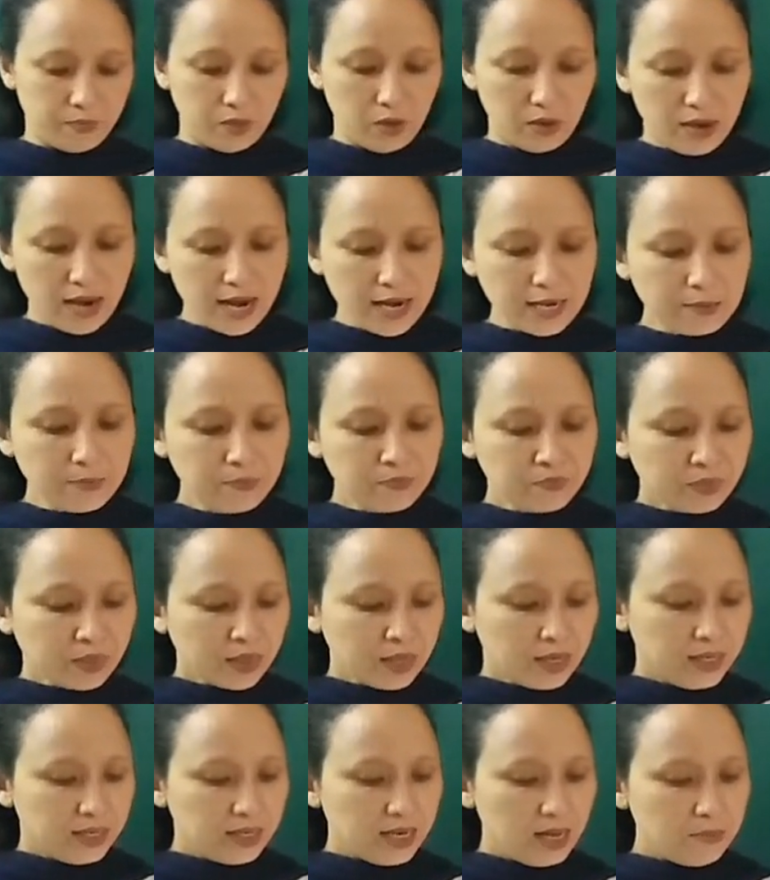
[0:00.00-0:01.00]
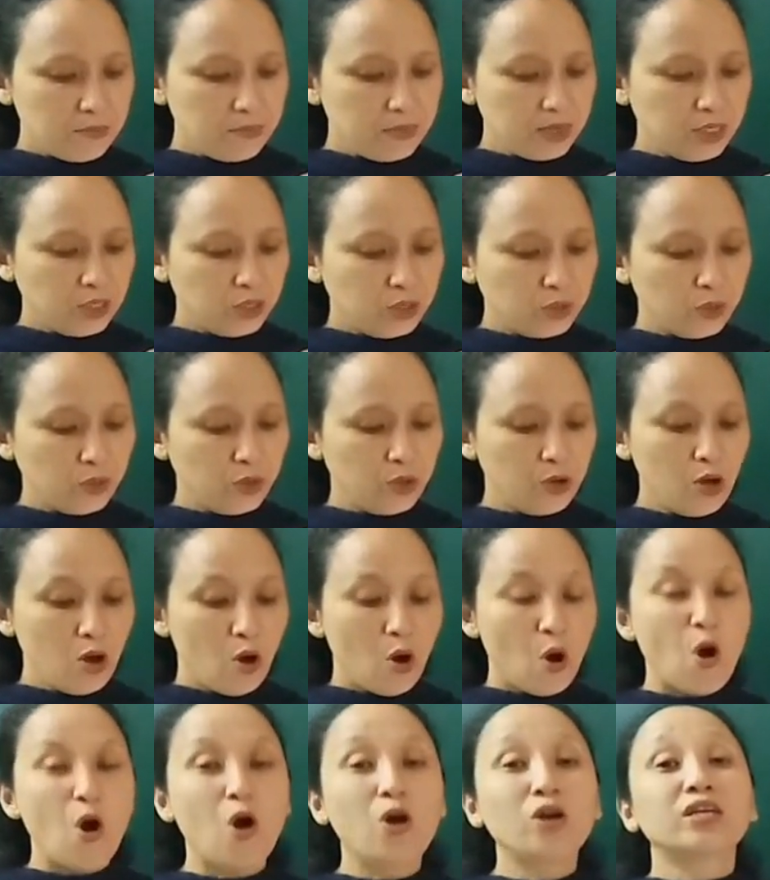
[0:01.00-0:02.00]
All right, number two,
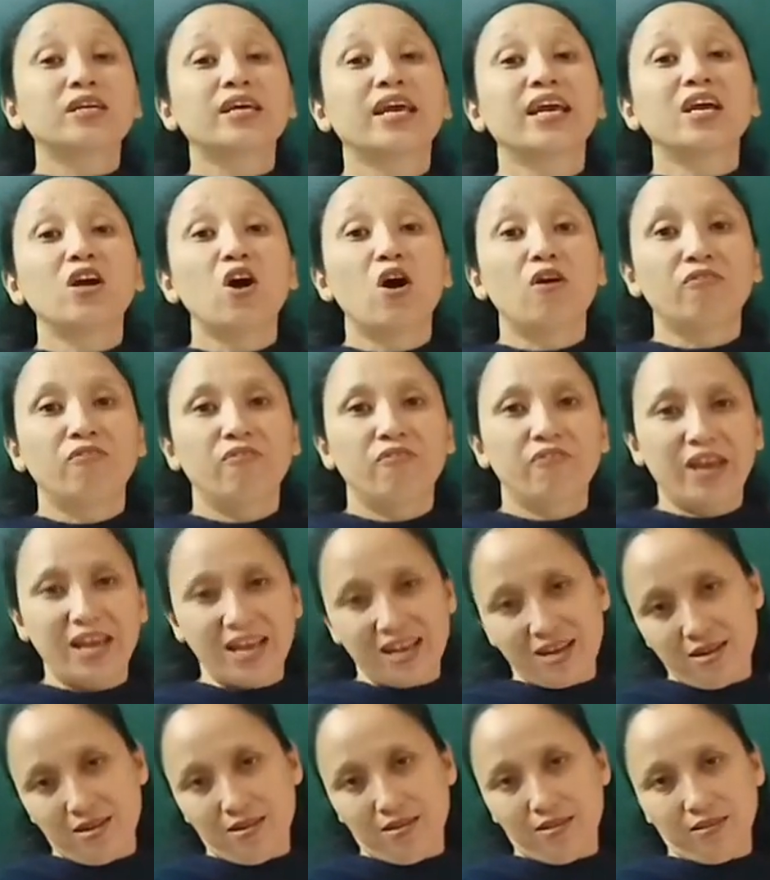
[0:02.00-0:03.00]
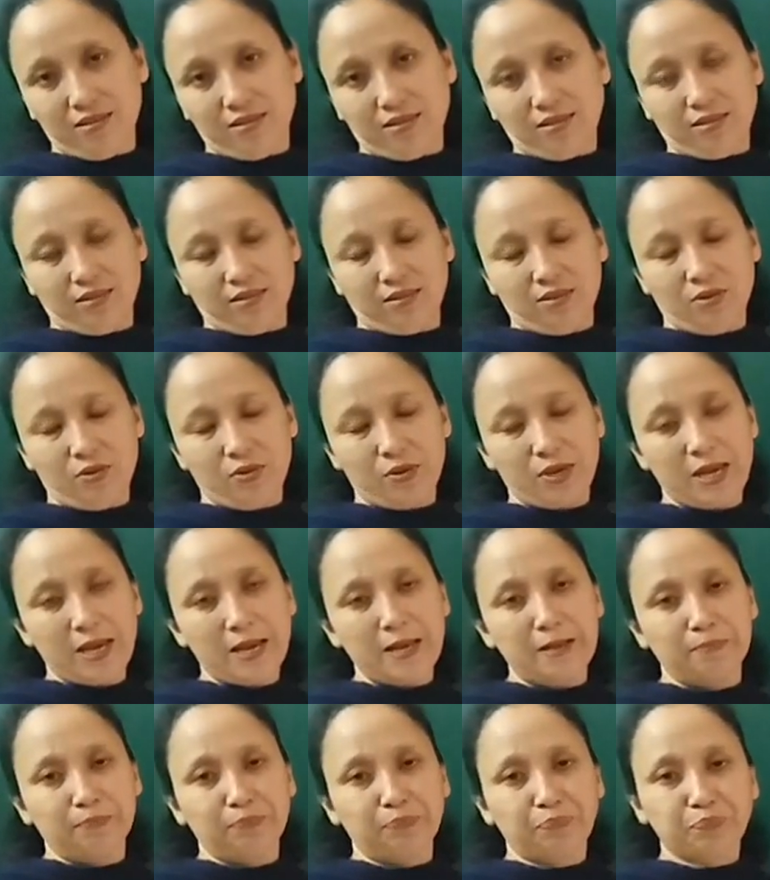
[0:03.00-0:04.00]
honking of vehicles.
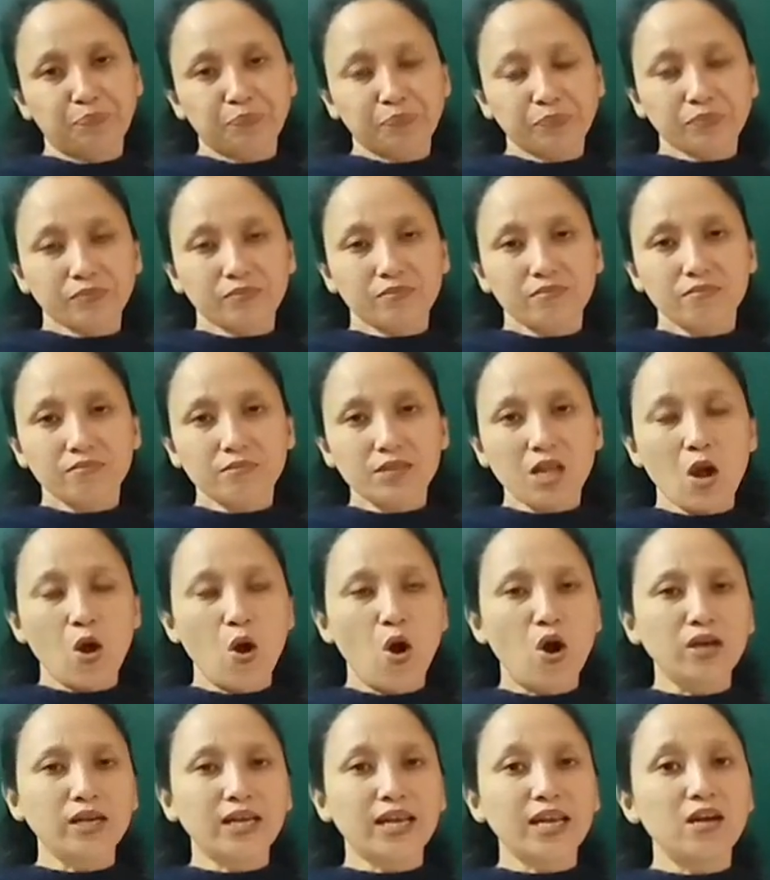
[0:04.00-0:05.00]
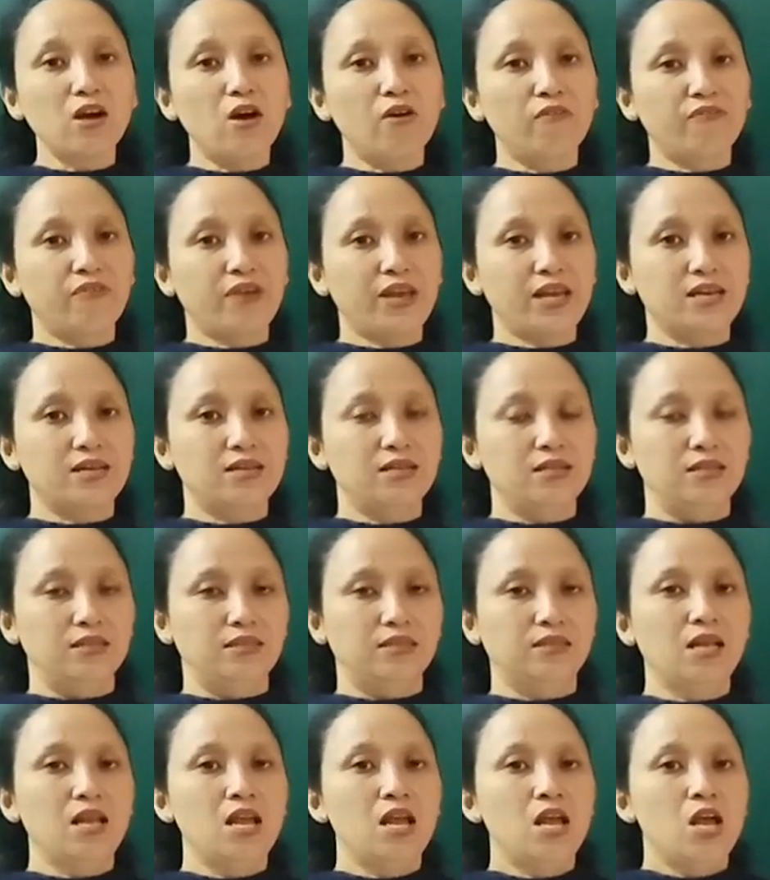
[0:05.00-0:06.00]
Okay, honking of
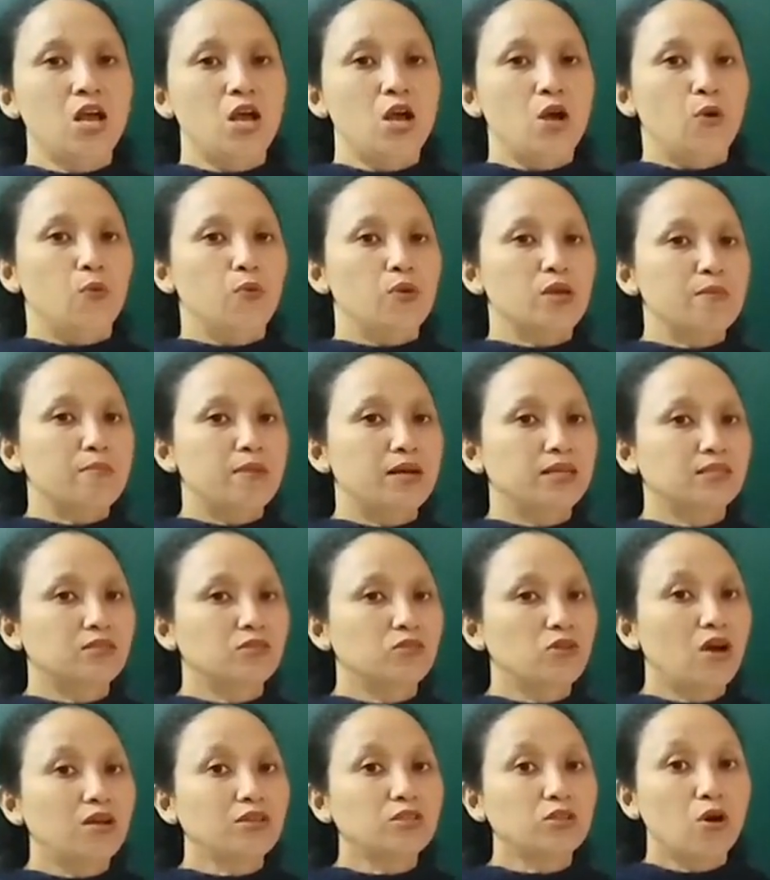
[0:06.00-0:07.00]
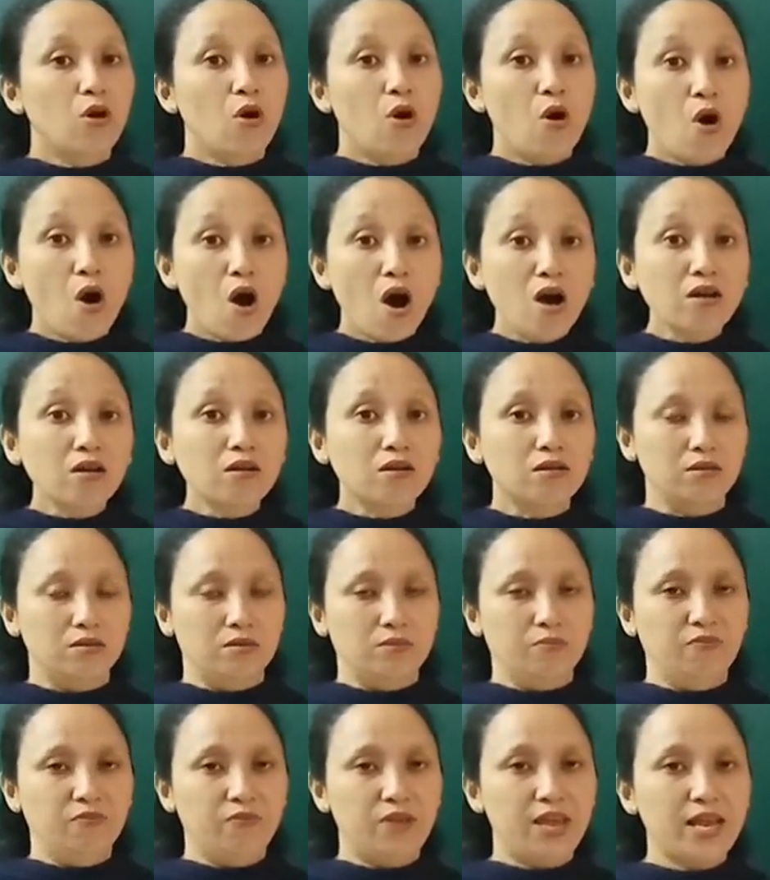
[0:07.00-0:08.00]
vehicles. We must not honk
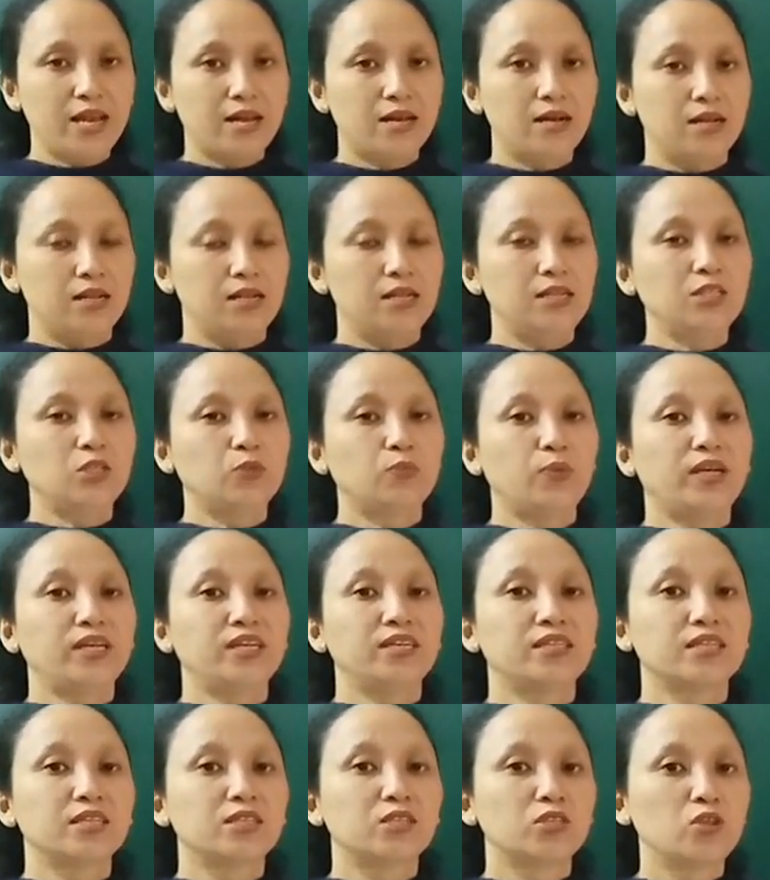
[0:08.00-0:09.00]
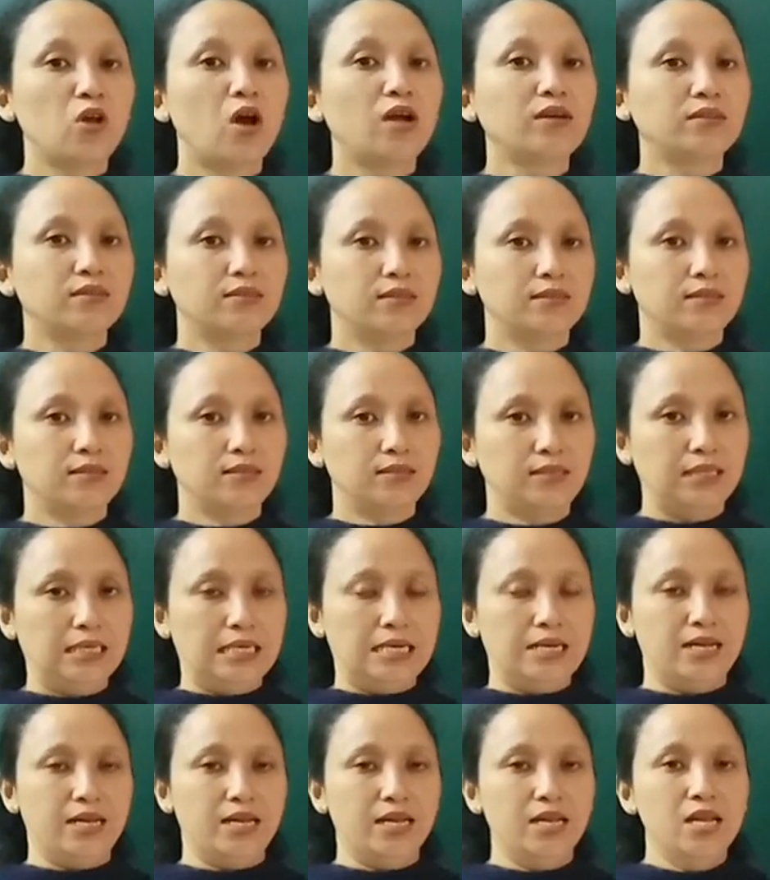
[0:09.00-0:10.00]
vehicles when it is not
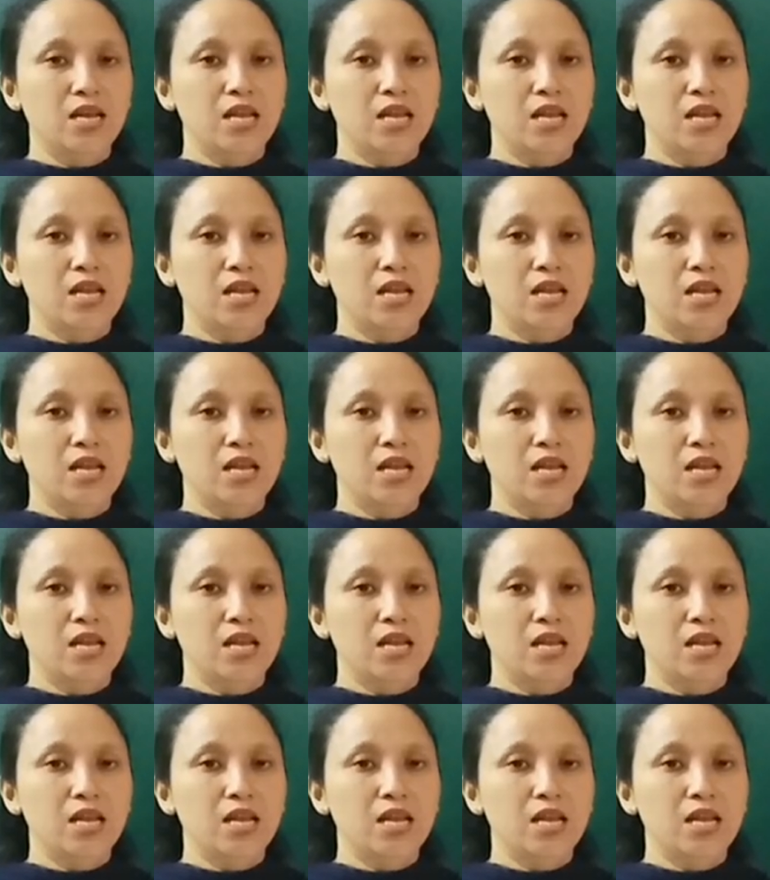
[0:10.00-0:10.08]
necessary.